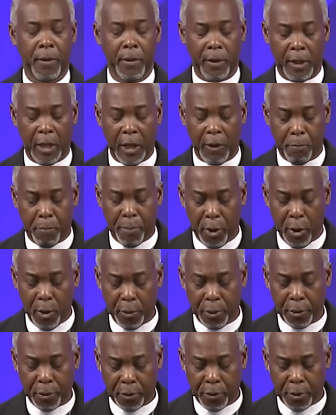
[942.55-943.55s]
give
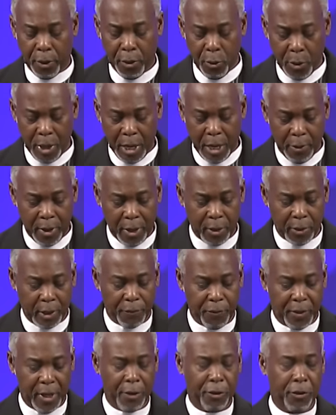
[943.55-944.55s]
birth to new areas
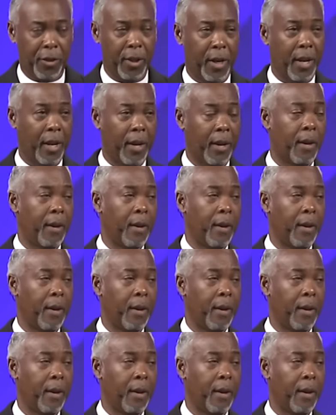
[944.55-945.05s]
of destiny